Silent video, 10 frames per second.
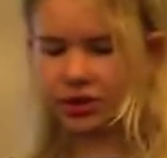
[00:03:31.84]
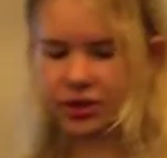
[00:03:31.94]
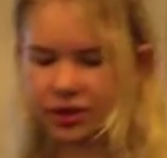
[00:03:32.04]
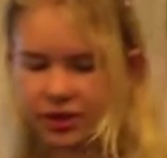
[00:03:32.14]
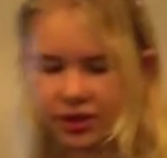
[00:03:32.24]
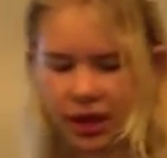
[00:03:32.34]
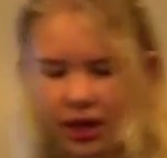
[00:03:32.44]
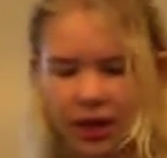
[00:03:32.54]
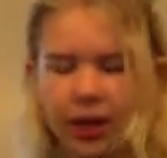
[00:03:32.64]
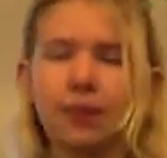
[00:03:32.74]
to
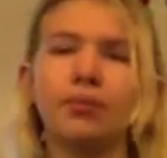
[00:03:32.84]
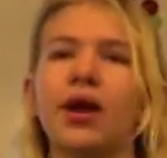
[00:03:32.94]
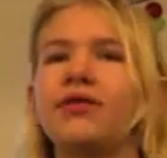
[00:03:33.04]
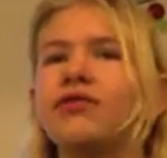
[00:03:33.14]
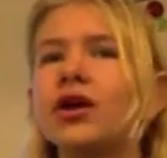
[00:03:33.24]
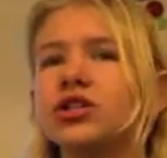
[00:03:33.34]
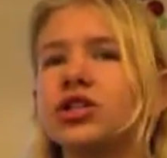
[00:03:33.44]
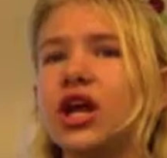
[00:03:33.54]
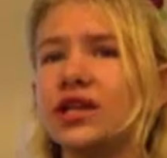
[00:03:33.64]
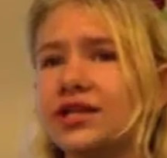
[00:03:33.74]
study brain
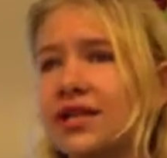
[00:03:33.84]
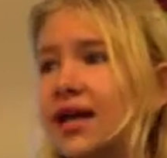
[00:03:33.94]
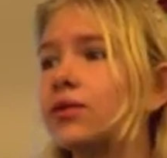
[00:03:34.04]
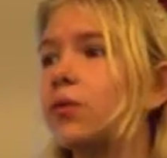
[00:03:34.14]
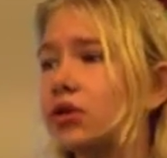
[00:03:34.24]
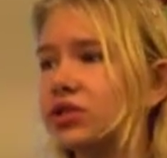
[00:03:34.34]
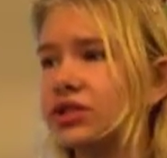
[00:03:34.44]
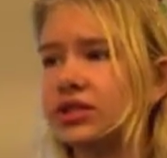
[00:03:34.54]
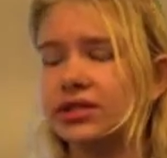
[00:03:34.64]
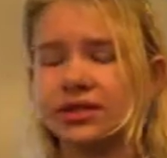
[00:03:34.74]
function and detect
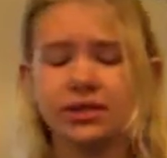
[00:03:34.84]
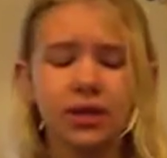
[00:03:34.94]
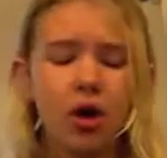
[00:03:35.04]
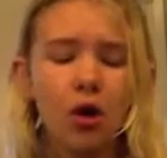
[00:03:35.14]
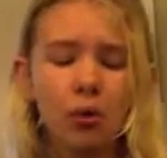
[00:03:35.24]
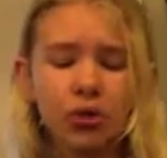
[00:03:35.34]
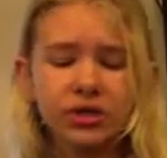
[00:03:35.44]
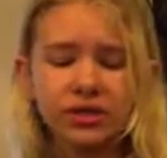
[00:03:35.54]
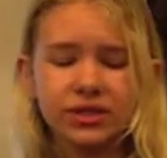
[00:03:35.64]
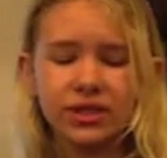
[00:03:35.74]
Wilson's disease.
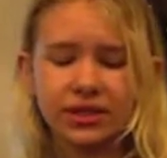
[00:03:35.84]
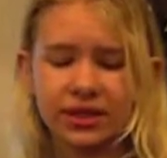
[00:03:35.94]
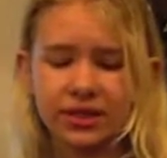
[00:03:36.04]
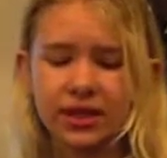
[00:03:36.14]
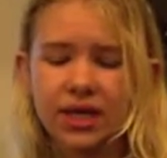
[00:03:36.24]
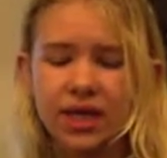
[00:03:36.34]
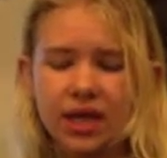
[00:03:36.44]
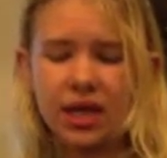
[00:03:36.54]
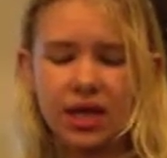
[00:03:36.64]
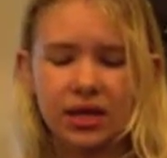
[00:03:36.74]
Wilson's disease
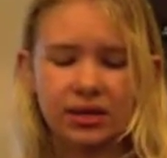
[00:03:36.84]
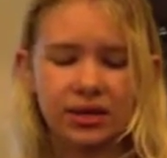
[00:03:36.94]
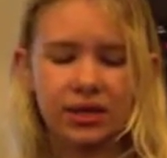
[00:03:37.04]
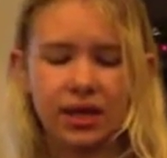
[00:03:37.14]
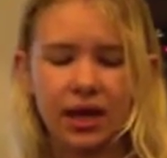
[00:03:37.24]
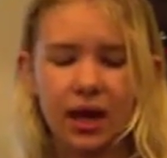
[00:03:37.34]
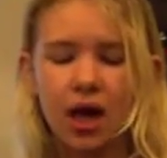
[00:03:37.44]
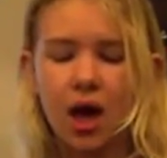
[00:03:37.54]
is the